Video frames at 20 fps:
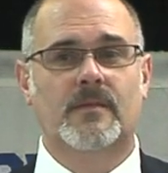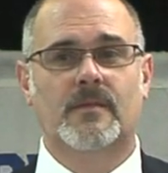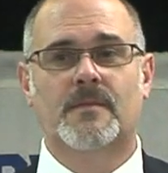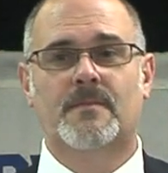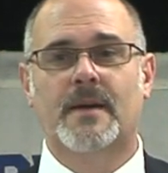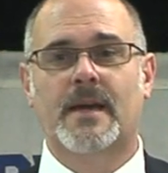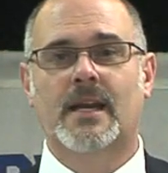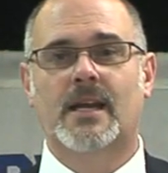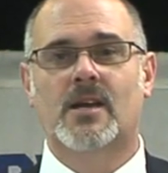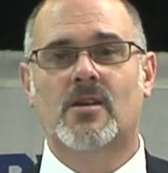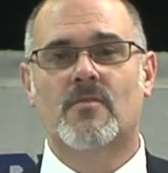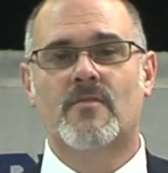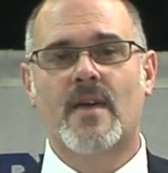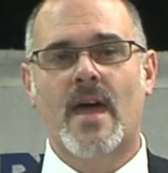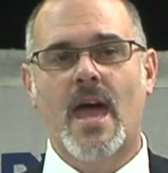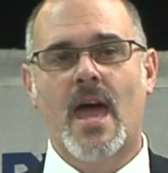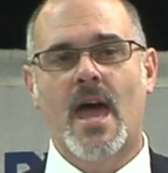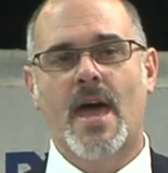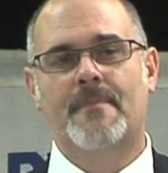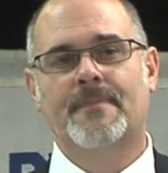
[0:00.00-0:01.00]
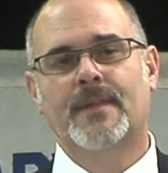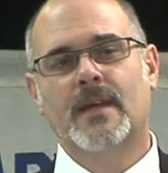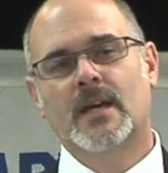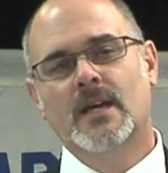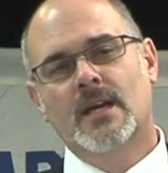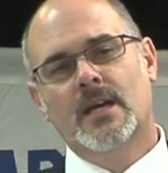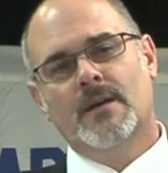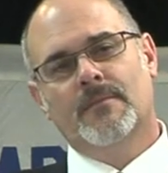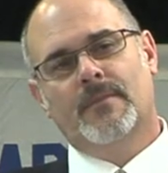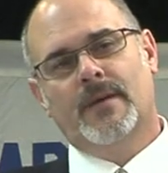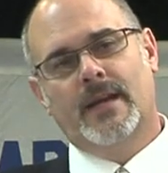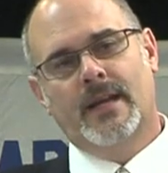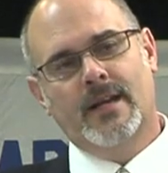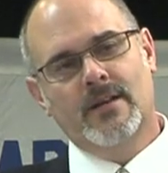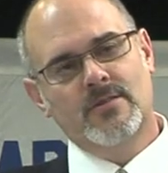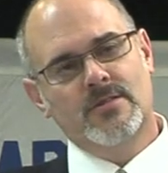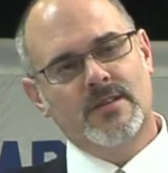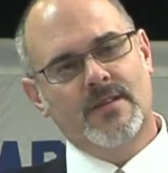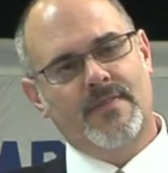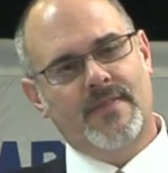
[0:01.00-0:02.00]
debating on that. But
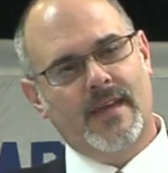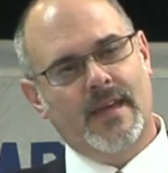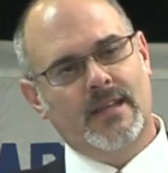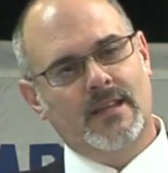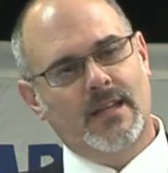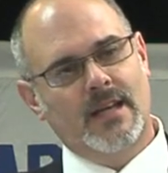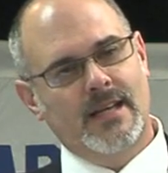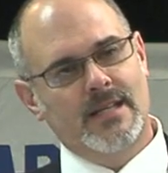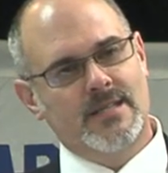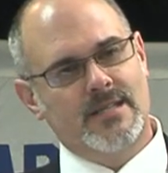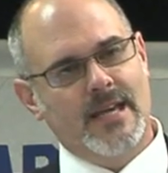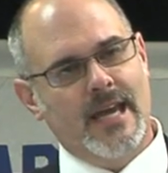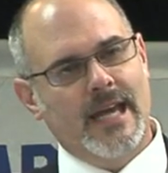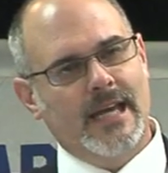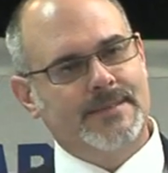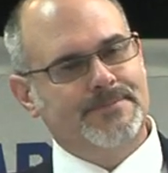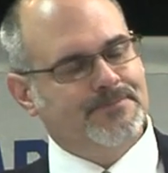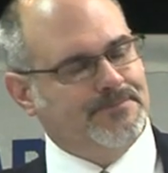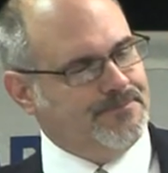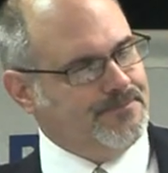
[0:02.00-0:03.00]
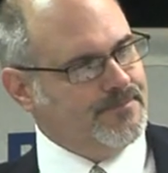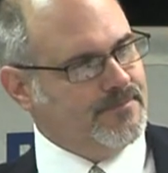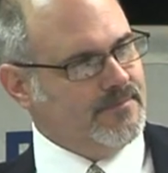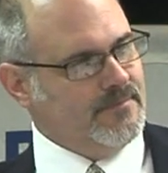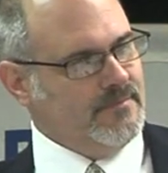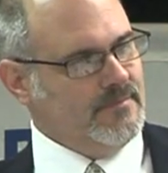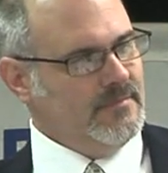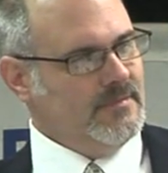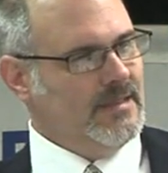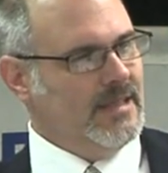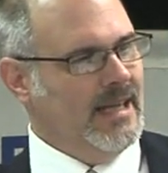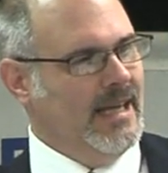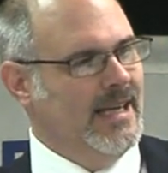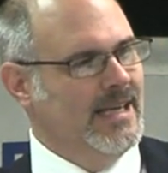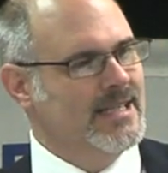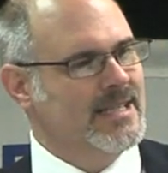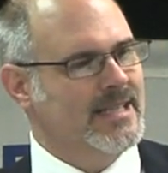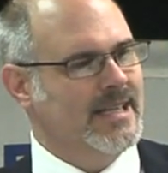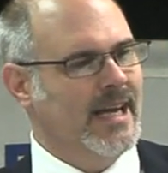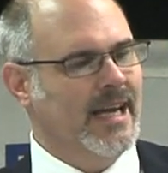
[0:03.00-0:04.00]
here's the thing that he said.
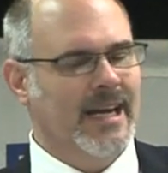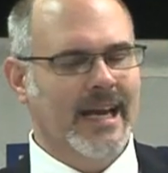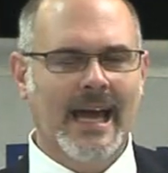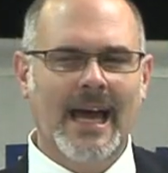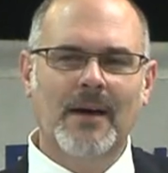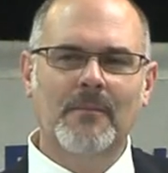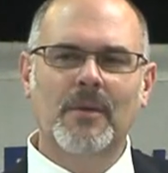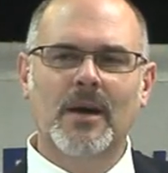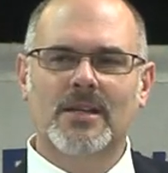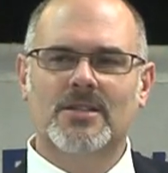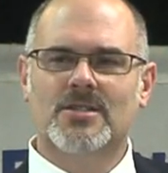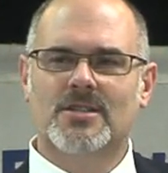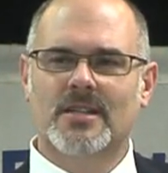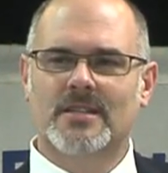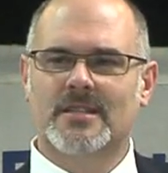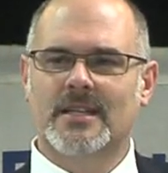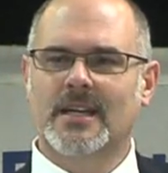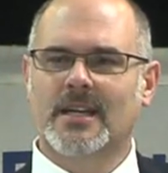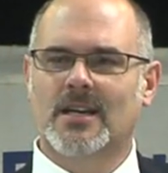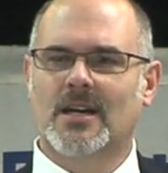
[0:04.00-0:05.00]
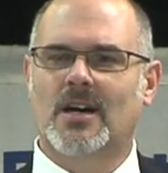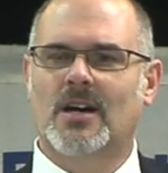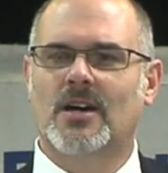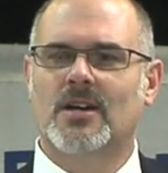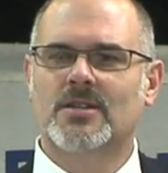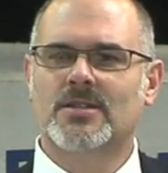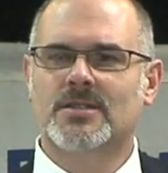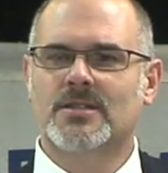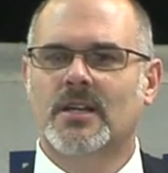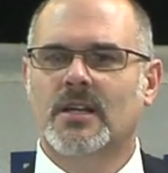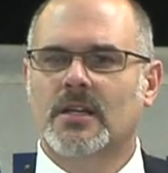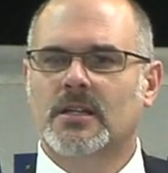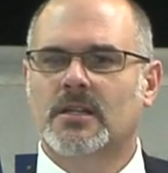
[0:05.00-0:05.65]
He said, how much does it cost